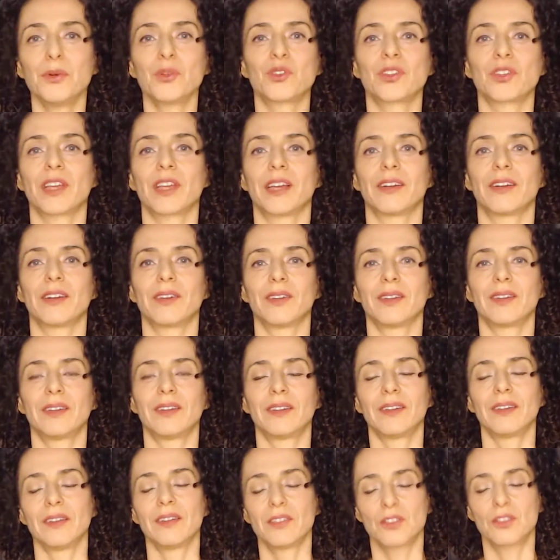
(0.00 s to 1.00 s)
scale
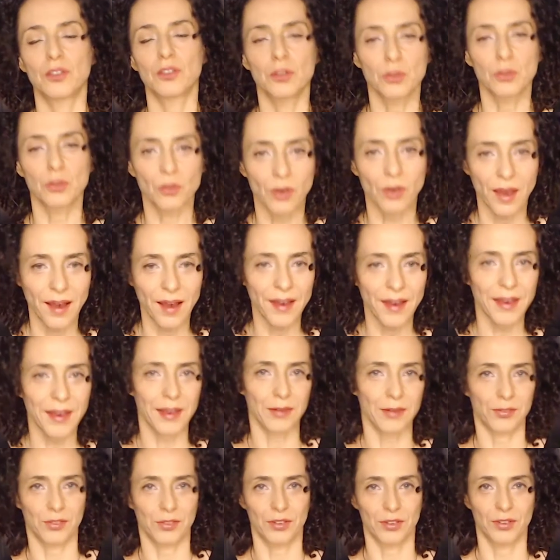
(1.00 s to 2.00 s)
is
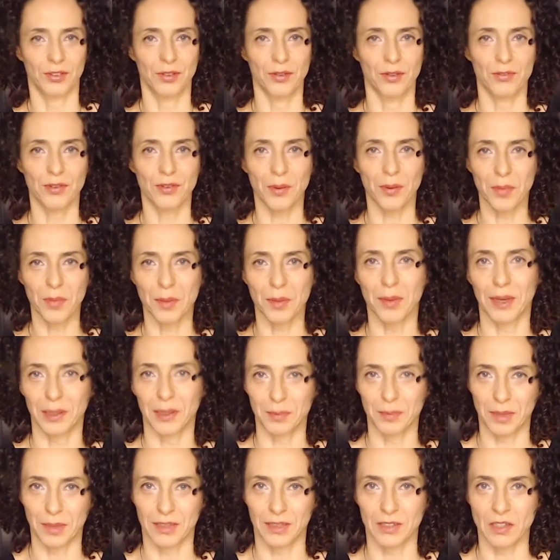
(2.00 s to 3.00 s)
derived from the minor
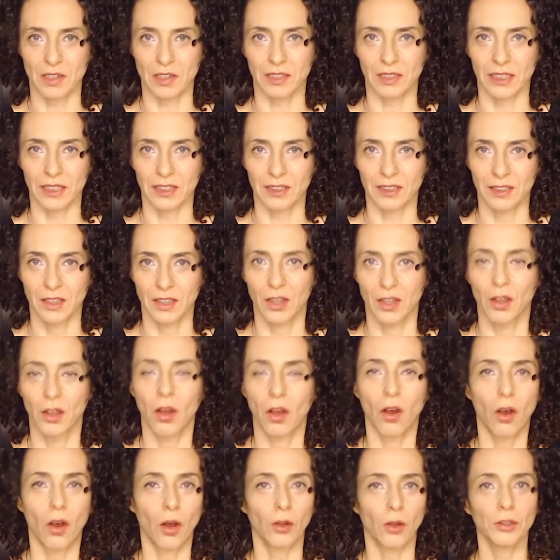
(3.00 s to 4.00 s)
pentatonic.
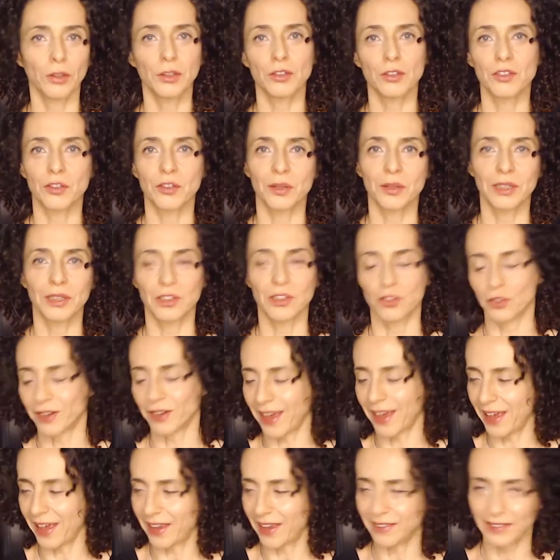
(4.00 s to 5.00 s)
All you're doing is you're
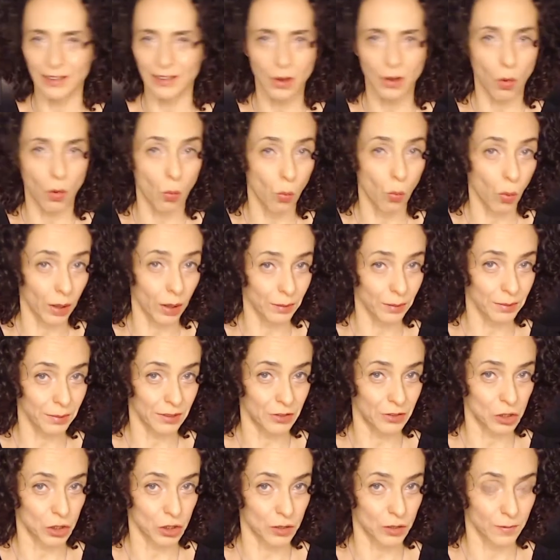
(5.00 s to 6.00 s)
adding one
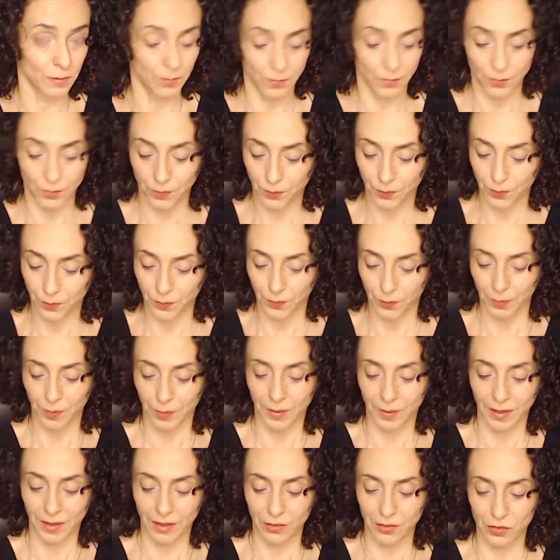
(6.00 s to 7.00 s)
pitch.
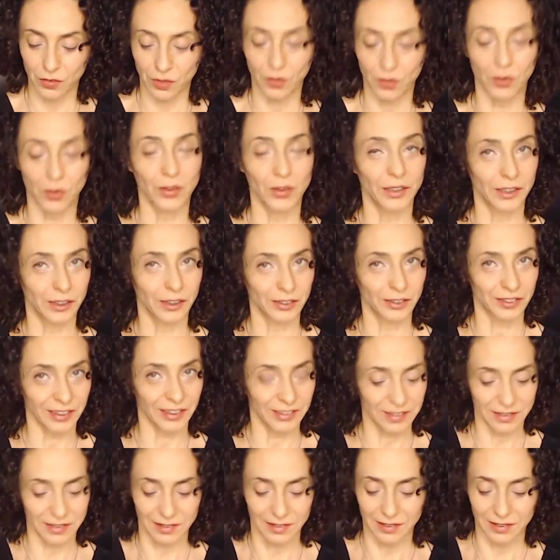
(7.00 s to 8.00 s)
And so it looks like
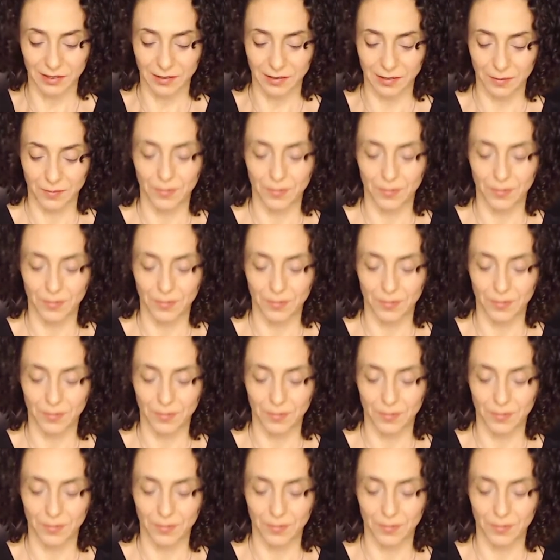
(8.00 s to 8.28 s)
this.